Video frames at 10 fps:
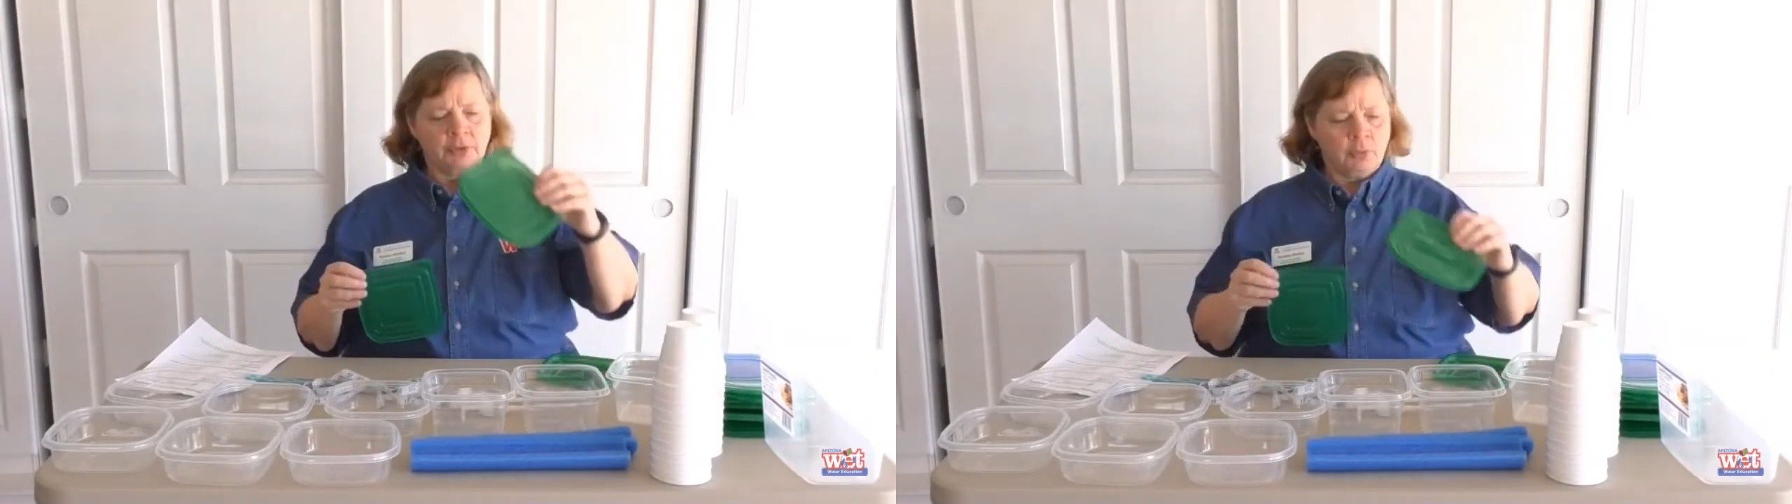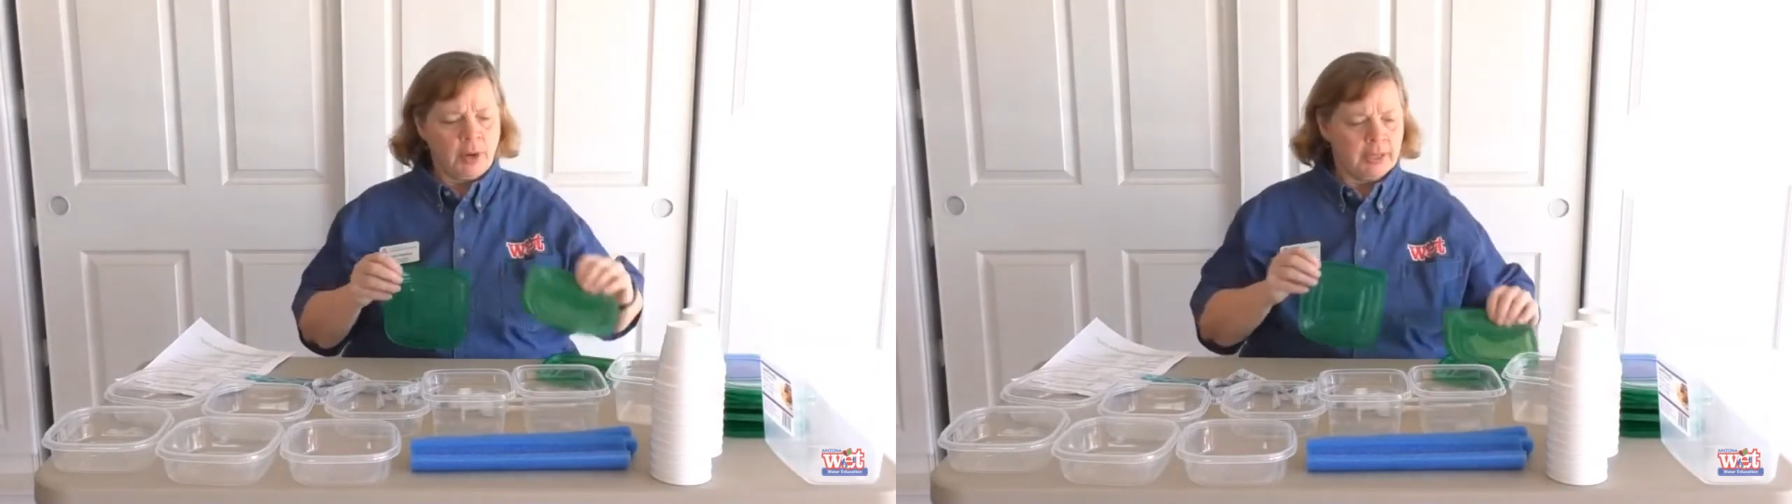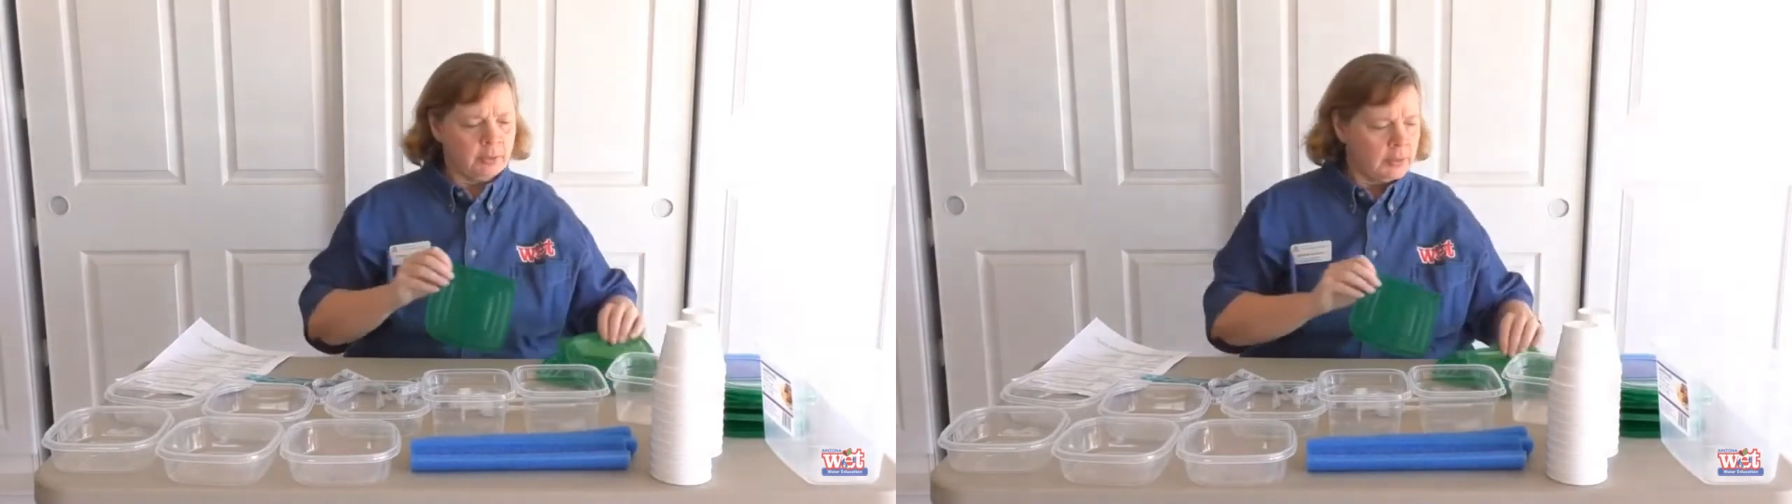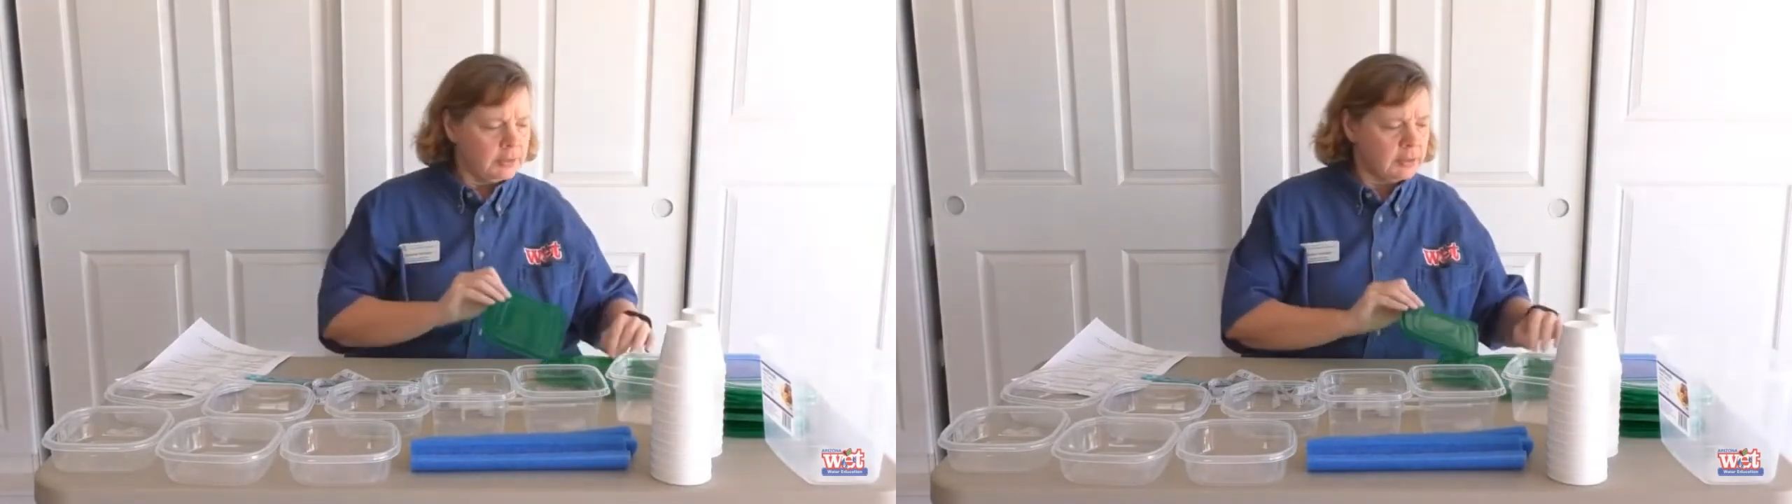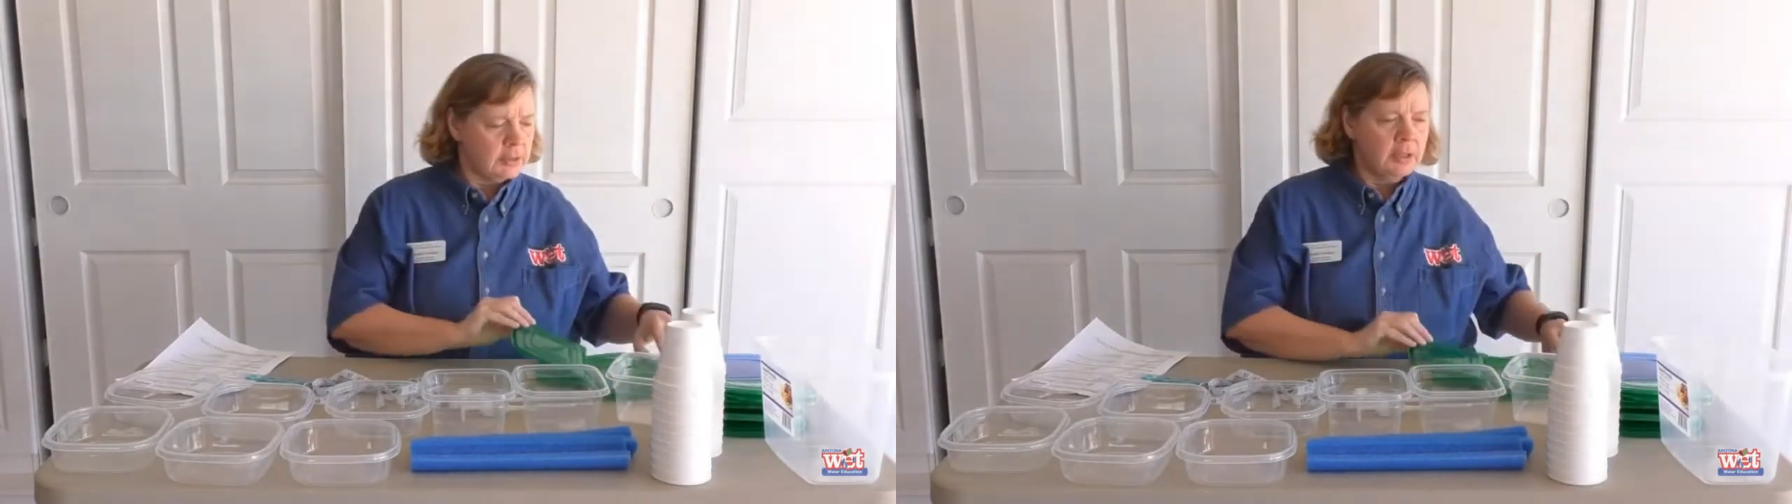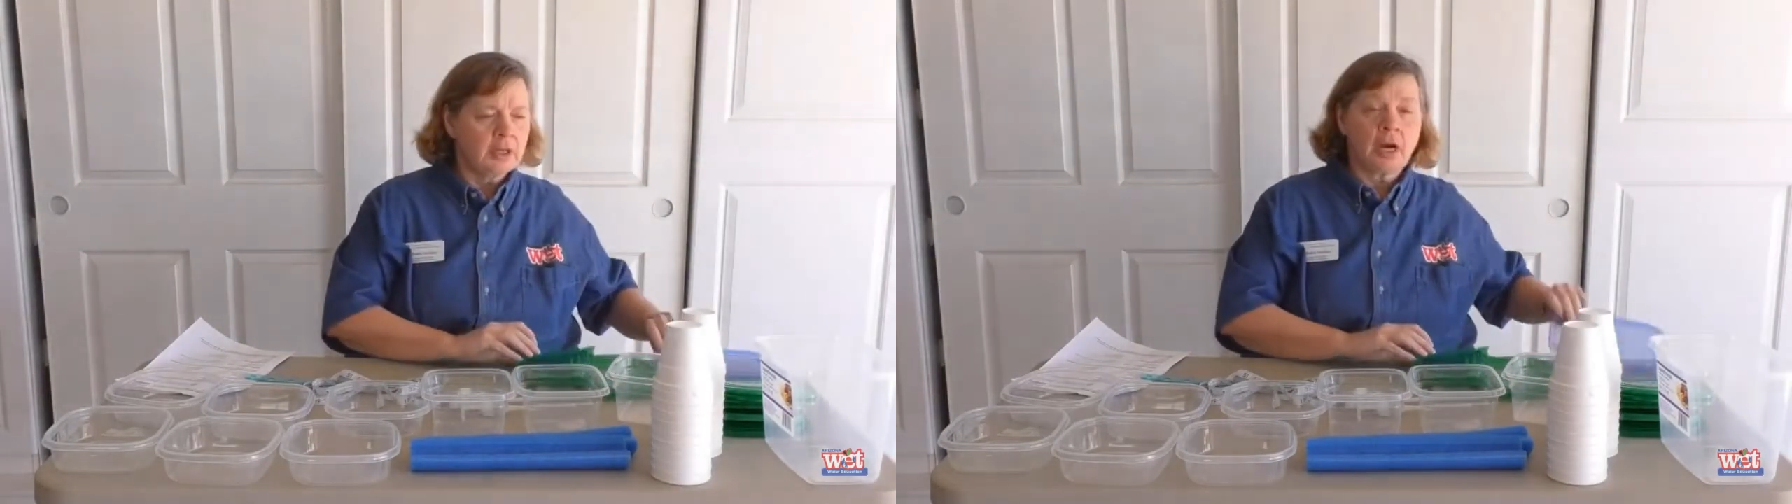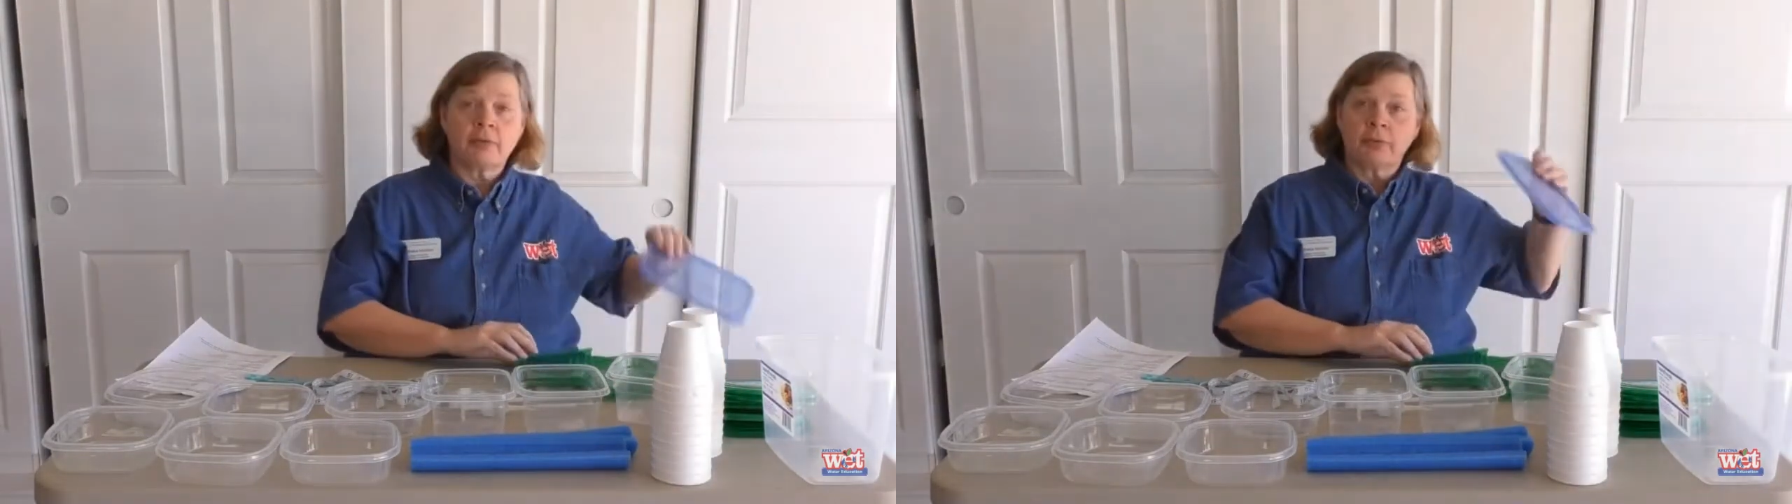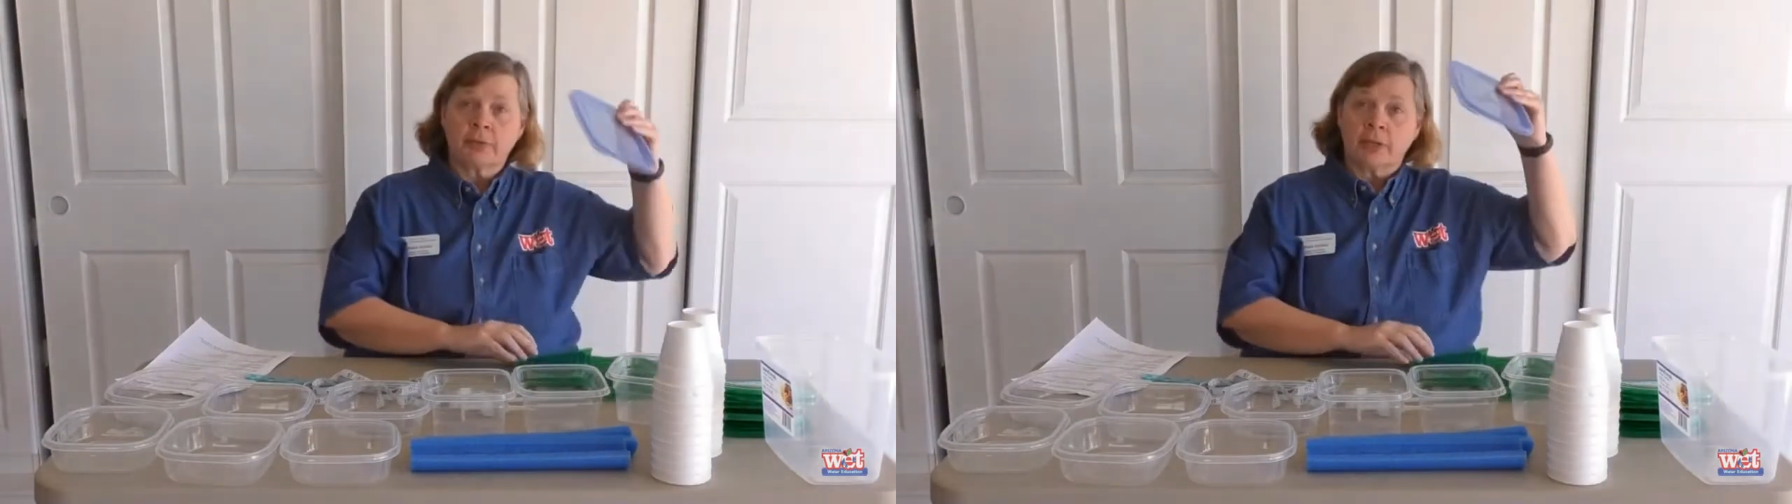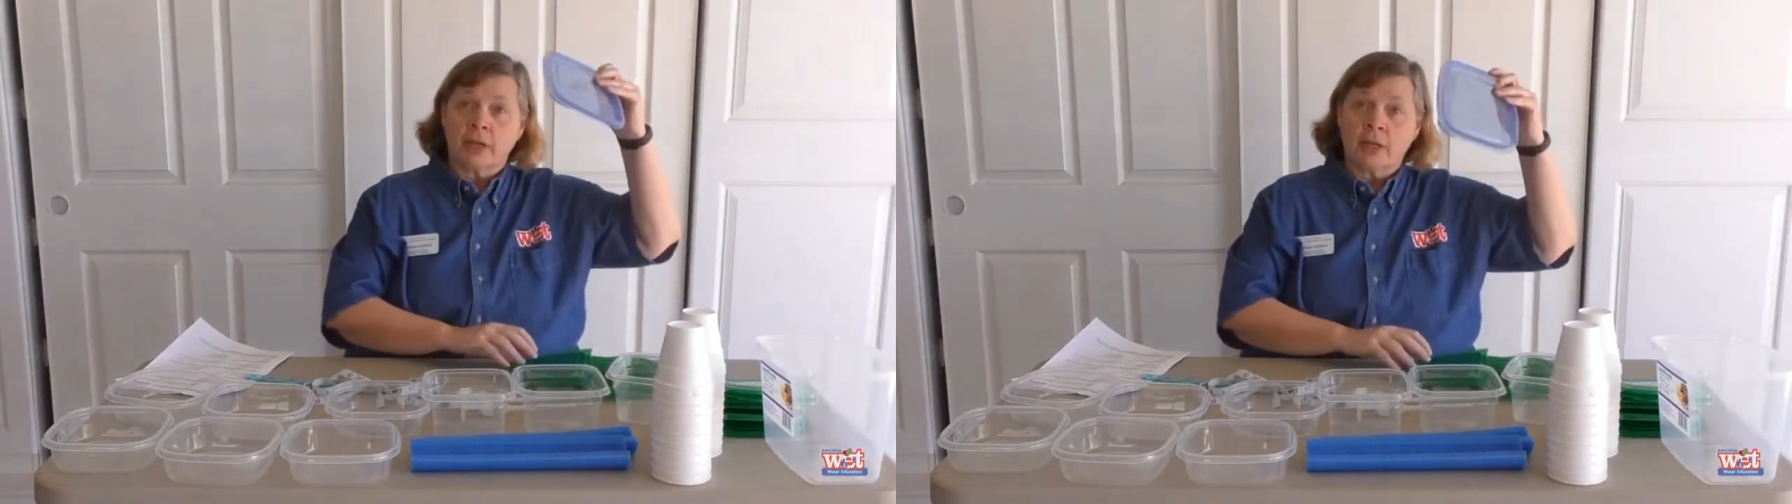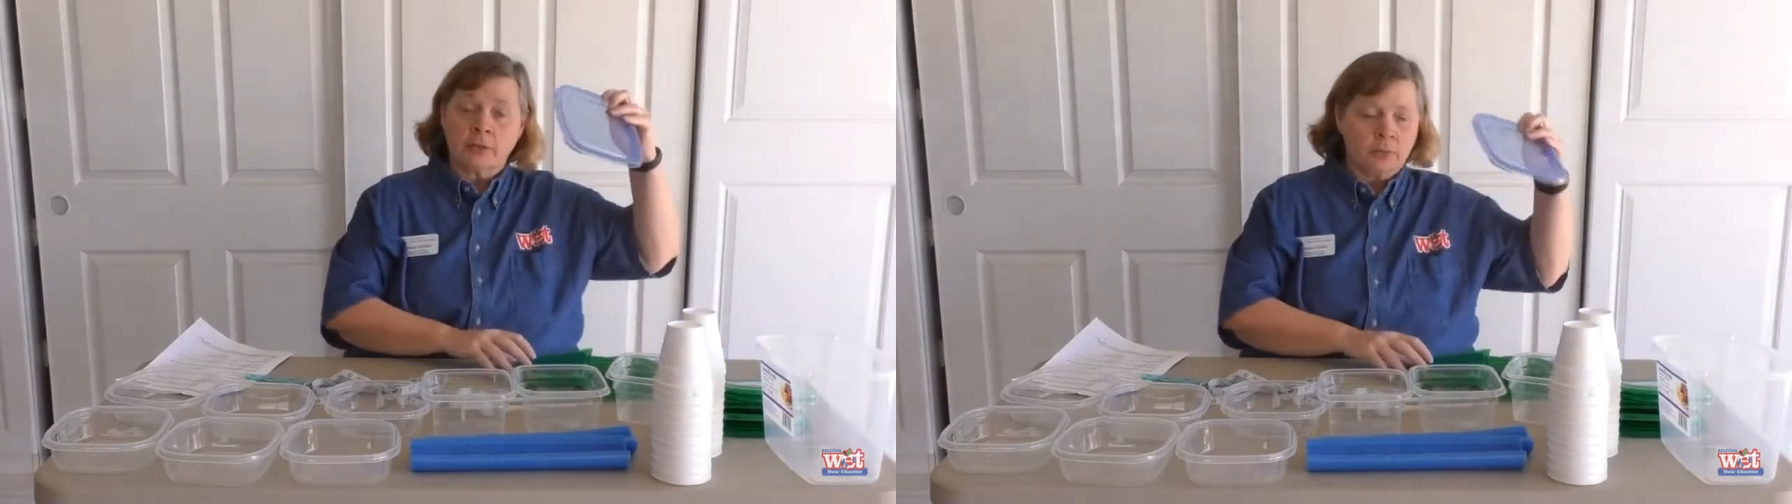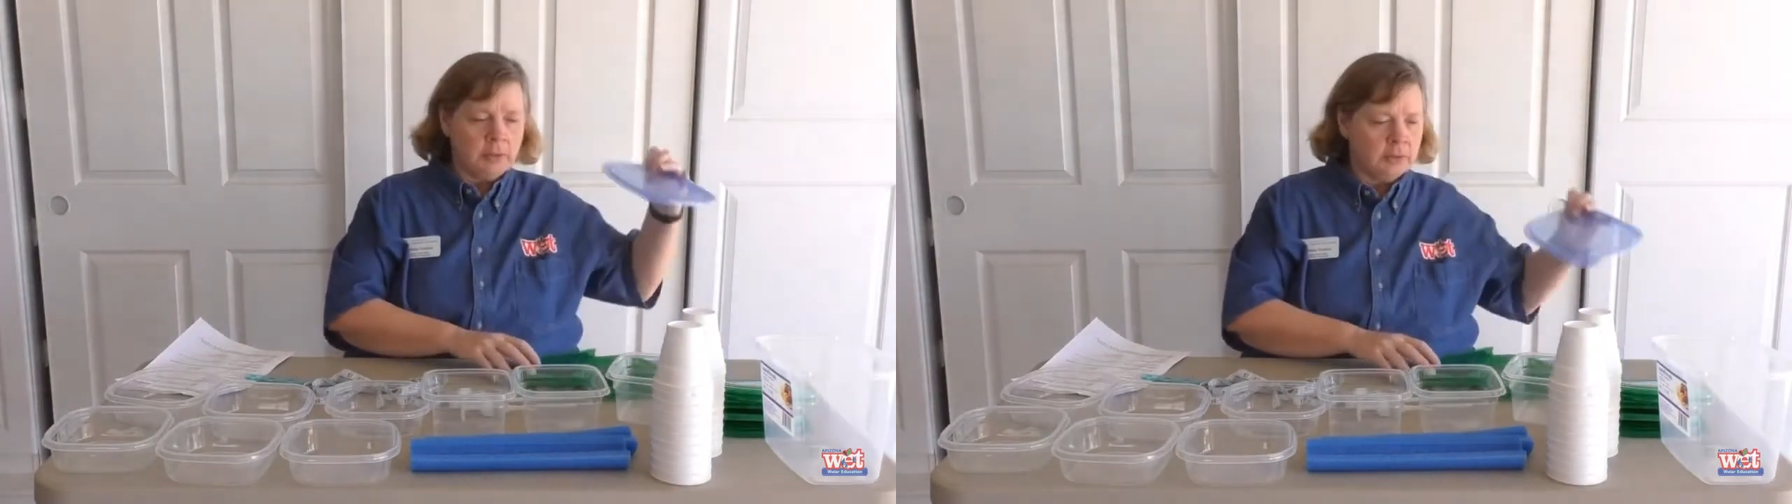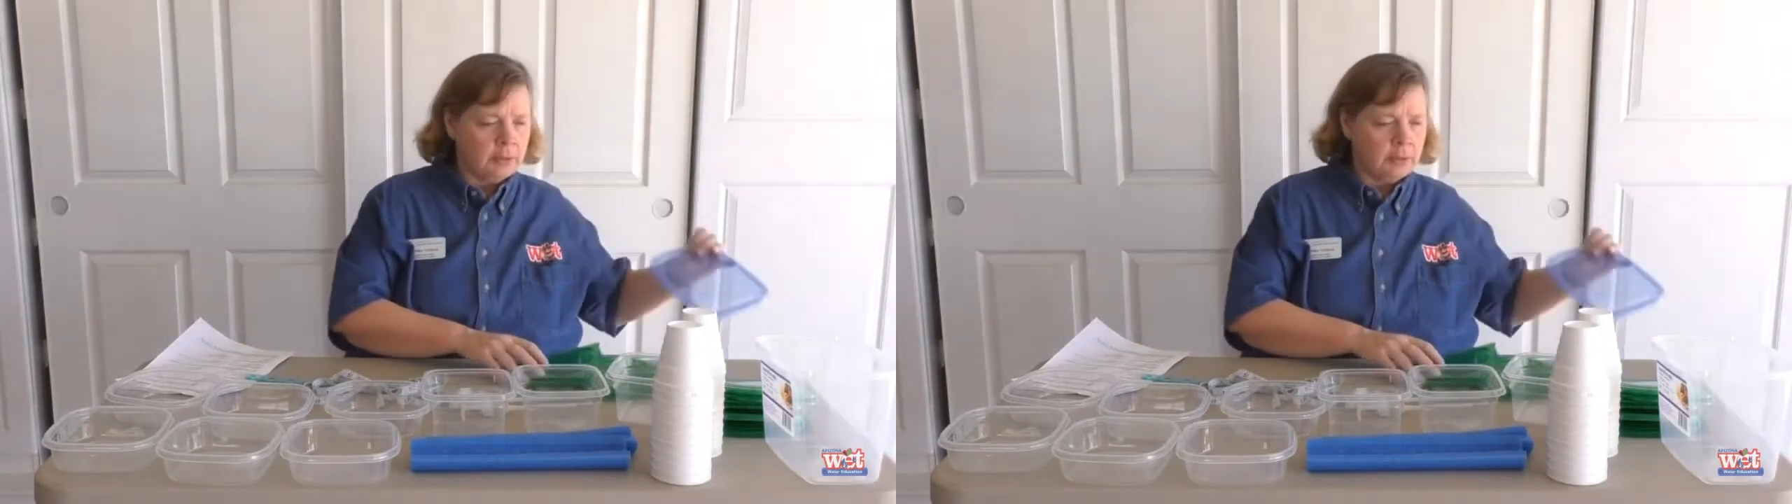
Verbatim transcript: the wider ones, cover for the other one,